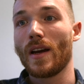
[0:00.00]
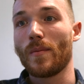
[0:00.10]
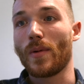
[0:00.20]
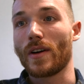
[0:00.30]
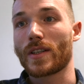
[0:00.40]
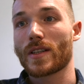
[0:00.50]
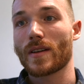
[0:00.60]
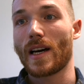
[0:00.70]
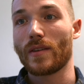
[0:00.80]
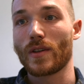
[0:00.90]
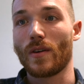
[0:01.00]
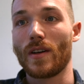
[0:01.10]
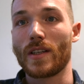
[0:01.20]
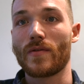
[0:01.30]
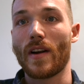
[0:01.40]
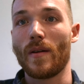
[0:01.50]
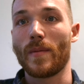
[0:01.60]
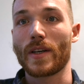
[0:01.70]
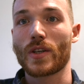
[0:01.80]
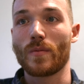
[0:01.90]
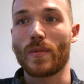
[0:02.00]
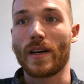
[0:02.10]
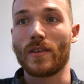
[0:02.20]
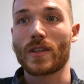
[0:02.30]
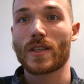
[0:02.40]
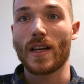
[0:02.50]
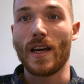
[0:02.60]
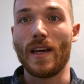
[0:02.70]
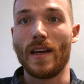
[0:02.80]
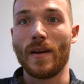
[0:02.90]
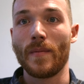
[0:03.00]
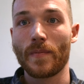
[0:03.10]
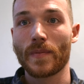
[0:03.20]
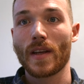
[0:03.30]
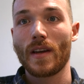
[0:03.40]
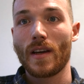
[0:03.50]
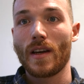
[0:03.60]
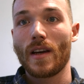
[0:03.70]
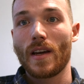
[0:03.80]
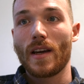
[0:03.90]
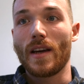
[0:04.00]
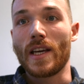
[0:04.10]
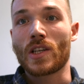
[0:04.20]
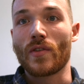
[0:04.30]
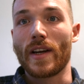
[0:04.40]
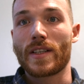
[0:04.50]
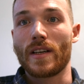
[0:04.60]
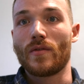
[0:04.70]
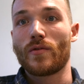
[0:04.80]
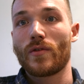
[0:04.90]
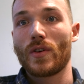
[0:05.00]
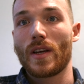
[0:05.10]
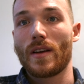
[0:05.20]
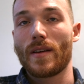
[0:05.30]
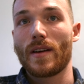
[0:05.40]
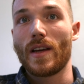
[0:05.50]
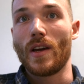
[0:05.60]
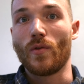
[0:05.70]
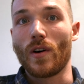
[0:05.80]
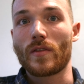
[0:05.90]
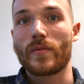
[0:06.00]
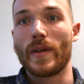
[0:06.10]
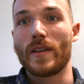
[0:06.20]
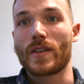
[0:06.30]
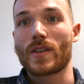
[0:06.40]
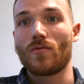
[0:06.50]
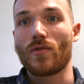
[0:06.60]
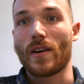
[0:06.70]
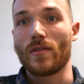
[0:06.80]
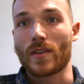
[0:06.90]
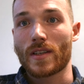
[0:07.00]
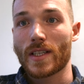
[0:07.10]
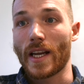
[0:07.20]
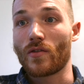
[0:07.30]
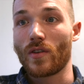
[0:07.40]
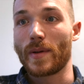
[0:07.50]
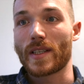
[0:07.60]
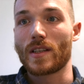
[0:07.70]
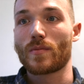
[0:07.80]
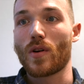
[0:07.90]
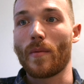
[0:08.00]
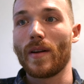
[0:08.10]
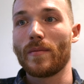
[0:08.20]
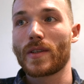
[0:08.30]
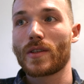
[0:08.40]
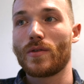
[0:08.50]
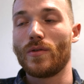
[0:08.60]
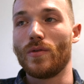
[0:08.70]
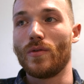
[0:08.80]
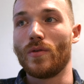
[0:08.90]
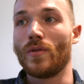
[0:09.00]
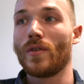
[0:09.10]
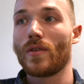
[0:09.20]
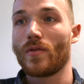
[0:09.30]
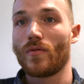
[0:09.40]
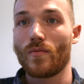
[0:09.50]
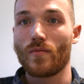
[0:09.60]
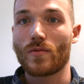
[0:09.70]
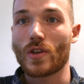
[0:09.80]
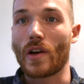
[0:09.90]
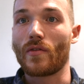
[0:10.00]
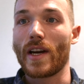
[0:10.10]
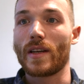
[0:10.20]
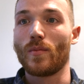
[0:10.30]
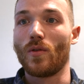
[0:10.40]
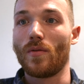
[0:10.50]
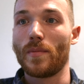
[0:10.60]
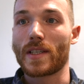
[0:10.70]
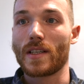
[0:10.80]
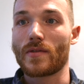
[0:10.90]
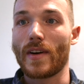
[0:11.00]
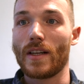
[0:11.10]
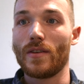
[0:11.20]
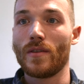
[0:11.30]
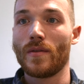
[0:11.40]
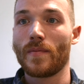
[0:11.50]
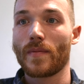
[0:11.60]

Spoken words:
But after all, it's very much about a iterative evolvement around central business problems to generate more business value